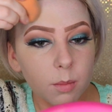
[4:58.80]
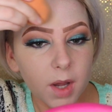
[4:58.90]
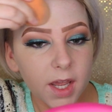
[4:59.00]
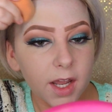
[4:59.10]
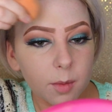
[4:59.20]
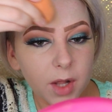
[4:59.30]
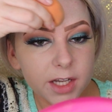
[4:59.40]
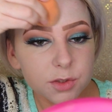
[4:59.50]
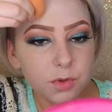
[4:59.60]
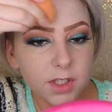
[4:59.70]
But it
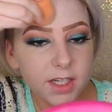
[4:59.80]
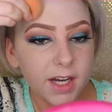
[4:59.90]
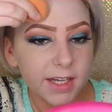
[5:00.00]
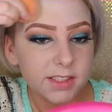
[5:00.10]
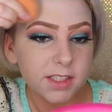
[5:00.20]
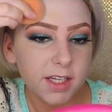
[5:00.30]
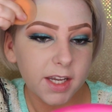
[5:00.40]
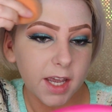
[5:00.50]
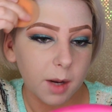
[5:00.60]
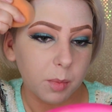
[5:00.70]
applies really
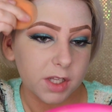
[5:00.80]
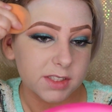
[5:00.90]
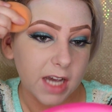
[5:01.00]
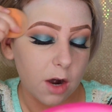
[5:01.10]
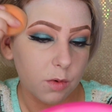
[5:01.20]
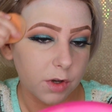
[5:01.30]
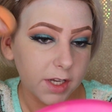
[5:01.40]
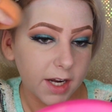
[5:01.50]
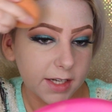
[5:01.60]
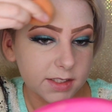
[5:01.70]
nicely and it blends out
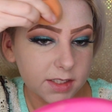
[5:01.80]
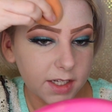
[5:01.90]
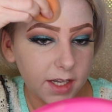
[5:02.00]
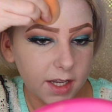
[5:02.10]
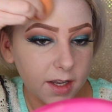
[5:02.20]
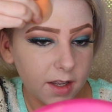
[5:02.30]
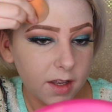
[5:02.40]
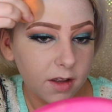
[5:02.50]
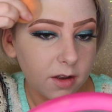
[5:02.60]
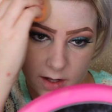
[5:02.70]
really nicely.
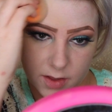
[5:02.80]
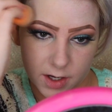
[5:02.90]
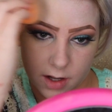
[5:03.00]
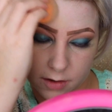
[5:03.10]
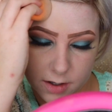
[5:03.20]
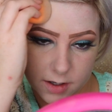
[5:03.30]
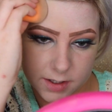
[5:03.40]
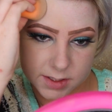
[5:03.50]
The color